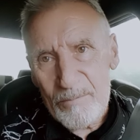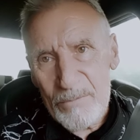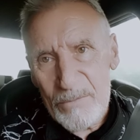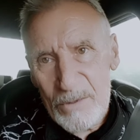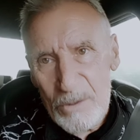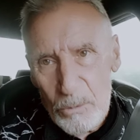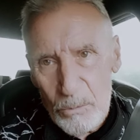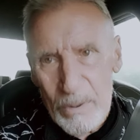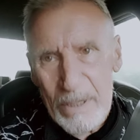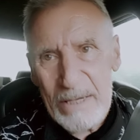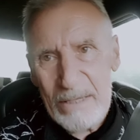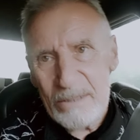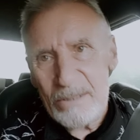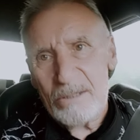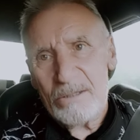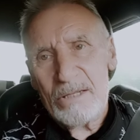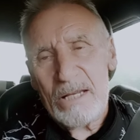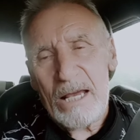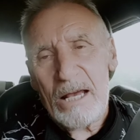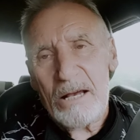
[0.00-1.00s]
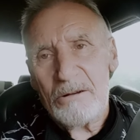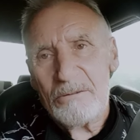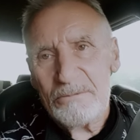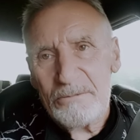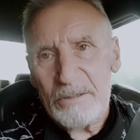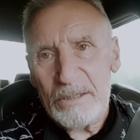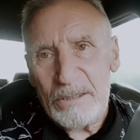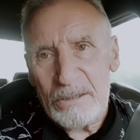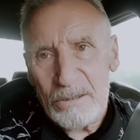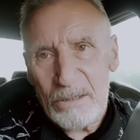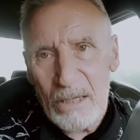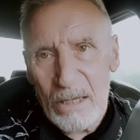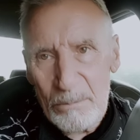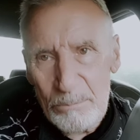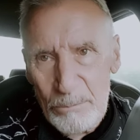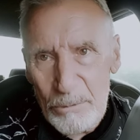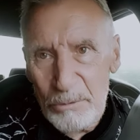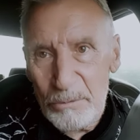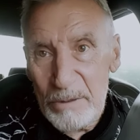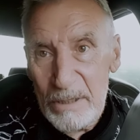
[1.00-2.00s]
the way that Alfred
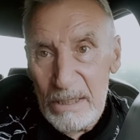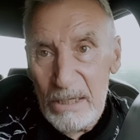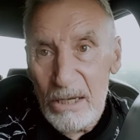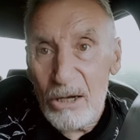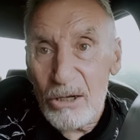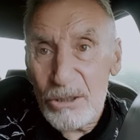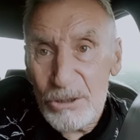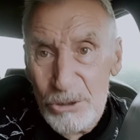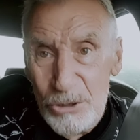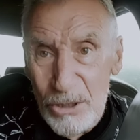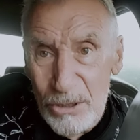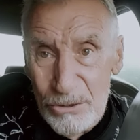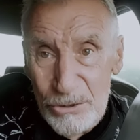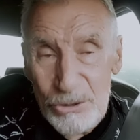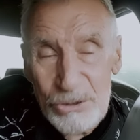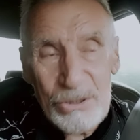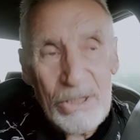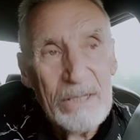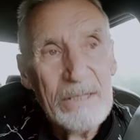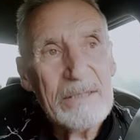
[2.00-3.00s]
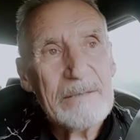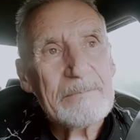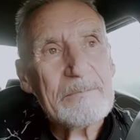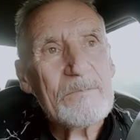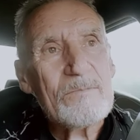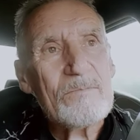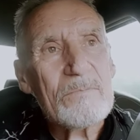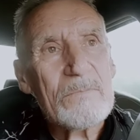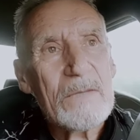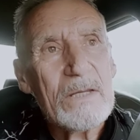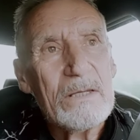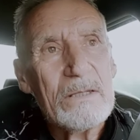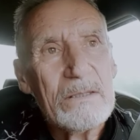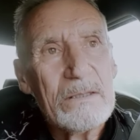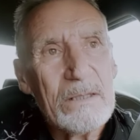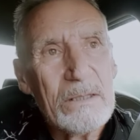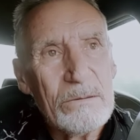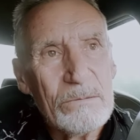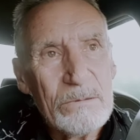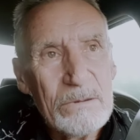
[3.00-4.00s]
and Marie are judged.
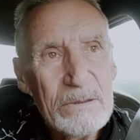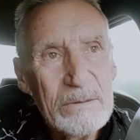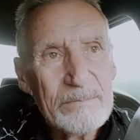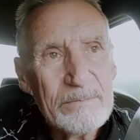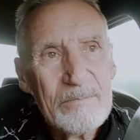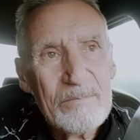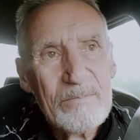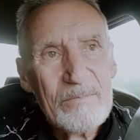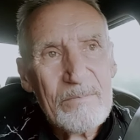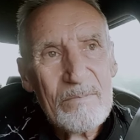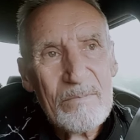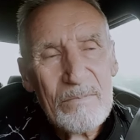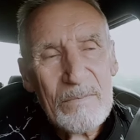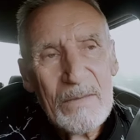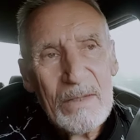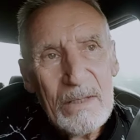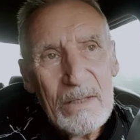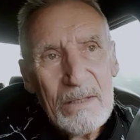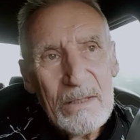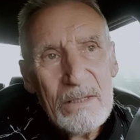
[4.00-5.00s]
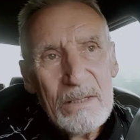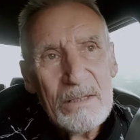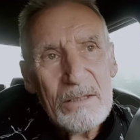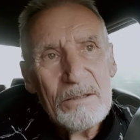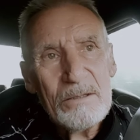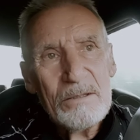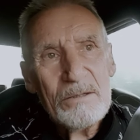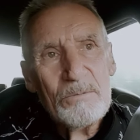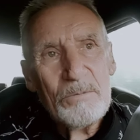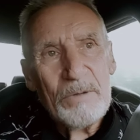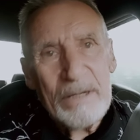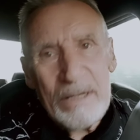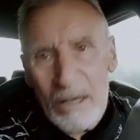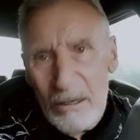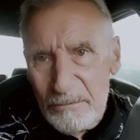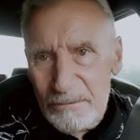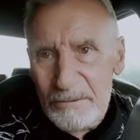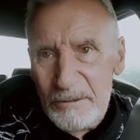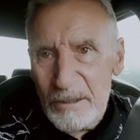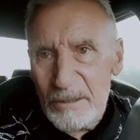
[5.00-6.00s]
Now, when
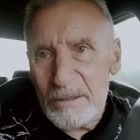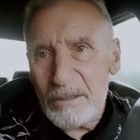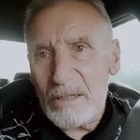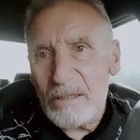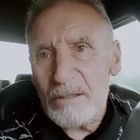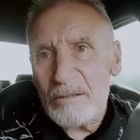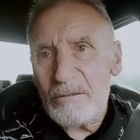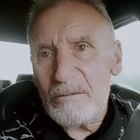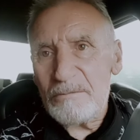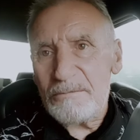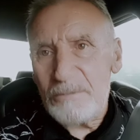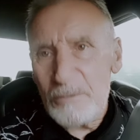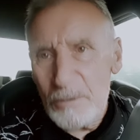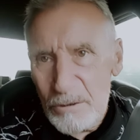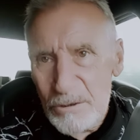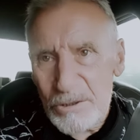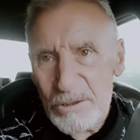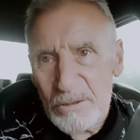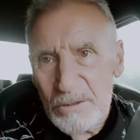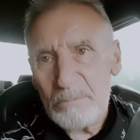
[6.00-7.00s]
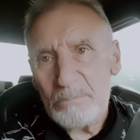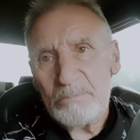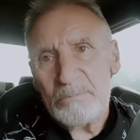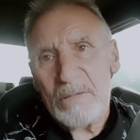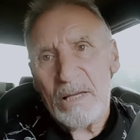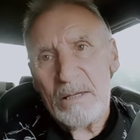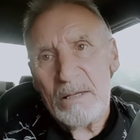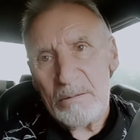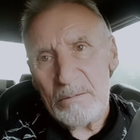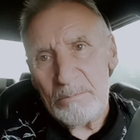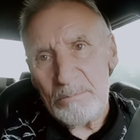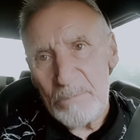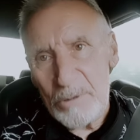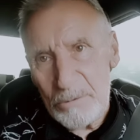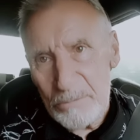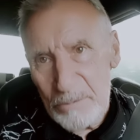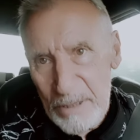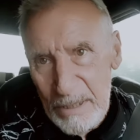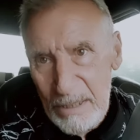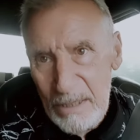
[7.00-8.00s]
Alfred first met
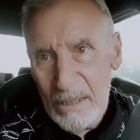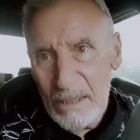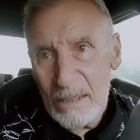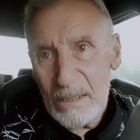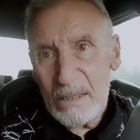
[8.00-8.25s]
Marie,